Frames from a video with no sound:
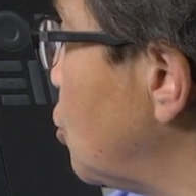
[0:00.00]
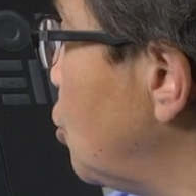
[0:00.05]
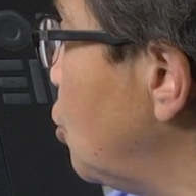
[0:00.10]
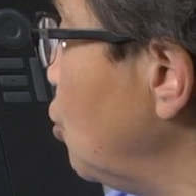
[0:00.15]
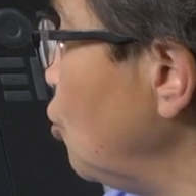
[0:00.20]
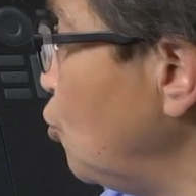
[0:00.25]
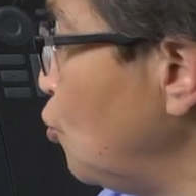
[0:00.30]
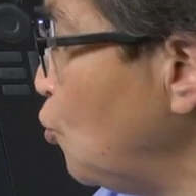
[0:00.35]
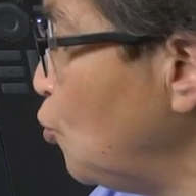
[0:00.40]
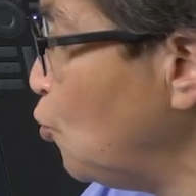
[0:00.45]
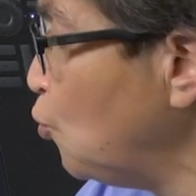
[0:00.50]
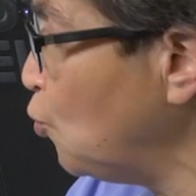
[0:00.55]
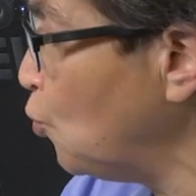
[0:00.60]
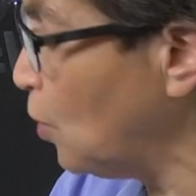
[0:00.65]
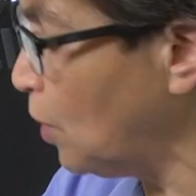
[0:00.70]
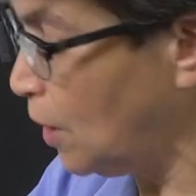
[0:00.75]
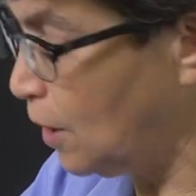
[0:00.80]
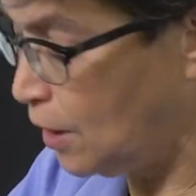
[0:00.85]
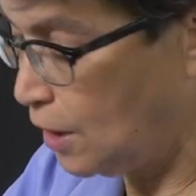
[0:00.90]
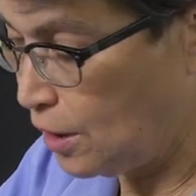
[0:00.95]

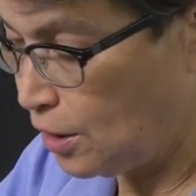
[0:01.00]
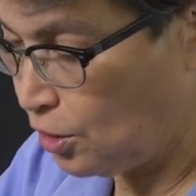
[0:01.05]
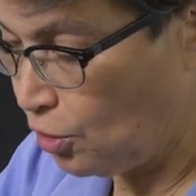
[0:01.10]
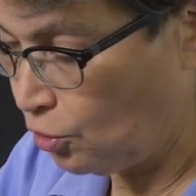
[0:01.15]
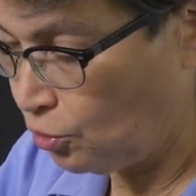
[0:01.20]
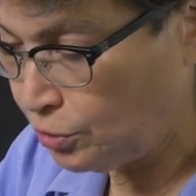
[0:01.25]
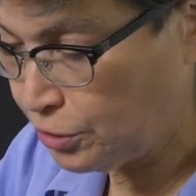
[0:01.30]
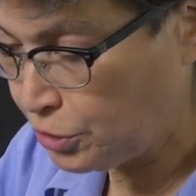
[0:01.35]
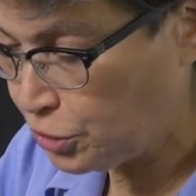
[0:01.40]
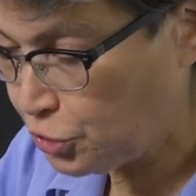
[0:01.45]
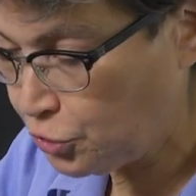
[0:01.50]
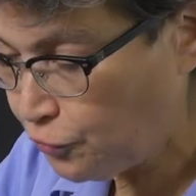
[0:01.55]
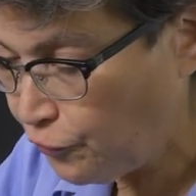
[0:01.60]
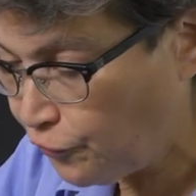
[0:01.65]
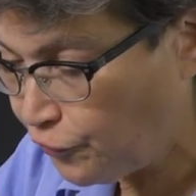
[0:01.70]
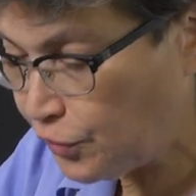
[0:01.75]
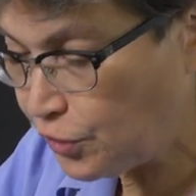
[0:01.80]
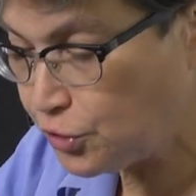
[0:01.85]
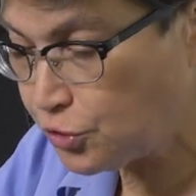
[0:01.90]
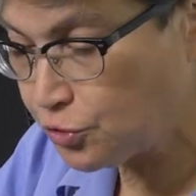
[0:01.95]
two, uh, only two
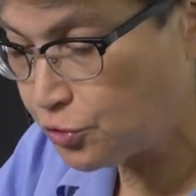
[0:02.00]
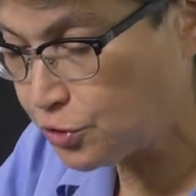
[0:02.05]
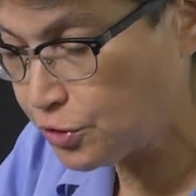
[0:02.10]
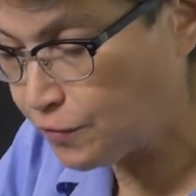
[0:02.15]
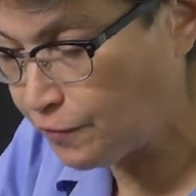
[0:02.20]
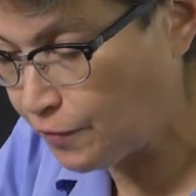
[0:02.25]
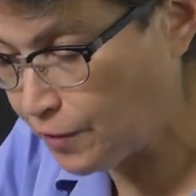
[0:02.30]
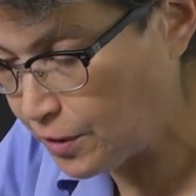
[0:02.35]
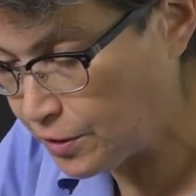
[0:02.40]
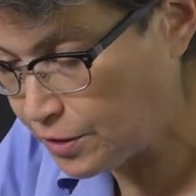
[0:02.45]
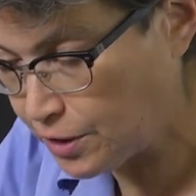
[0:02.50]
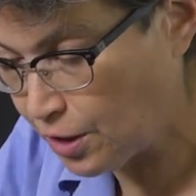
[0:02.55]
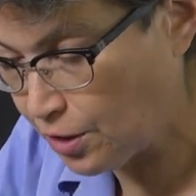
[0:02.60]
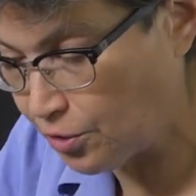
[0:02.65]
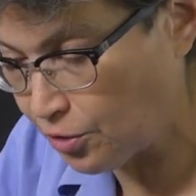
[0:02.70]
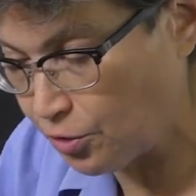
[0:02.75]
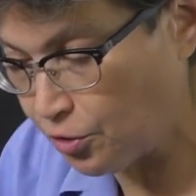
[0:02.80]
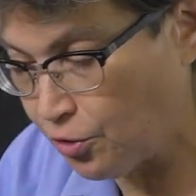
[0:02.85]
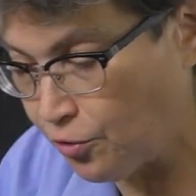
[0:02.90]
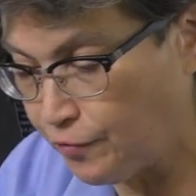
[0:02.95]
features of the
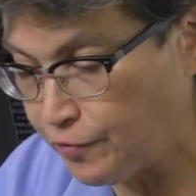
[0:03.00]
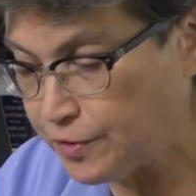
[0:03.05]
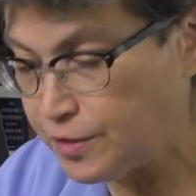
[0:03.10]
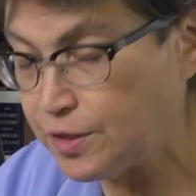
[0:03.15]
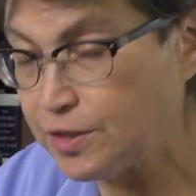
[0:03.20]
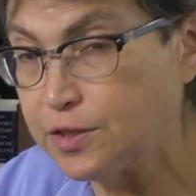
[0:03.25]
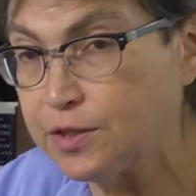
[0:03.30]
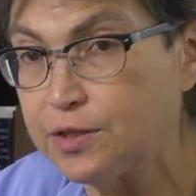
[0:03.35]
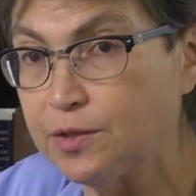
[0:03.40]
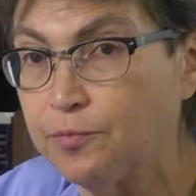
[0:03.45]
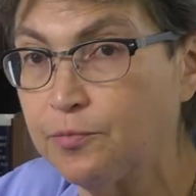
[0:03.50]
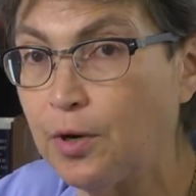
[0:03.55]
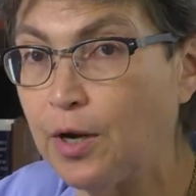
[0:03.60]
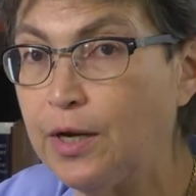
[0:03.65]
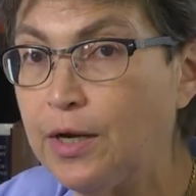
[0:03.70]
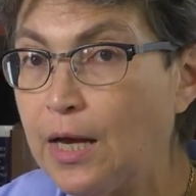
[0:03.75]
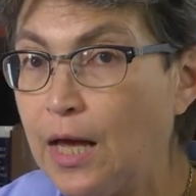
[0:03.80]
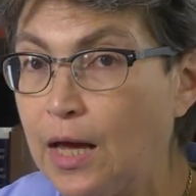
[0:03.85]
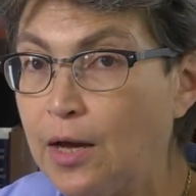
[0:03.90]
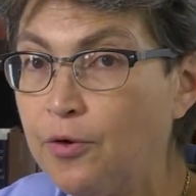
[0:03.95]
enteric nervous system
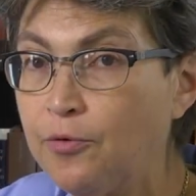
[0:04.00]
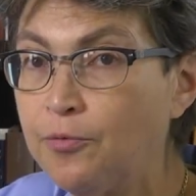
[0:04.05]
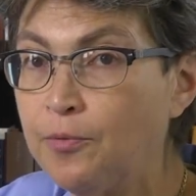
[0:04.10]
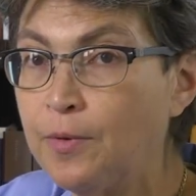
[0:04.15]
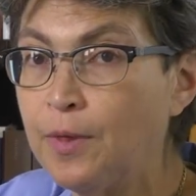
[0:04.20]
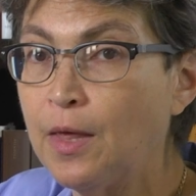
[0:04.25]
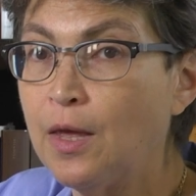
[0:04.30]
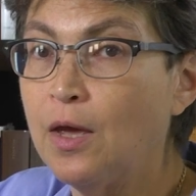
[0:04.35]
right now.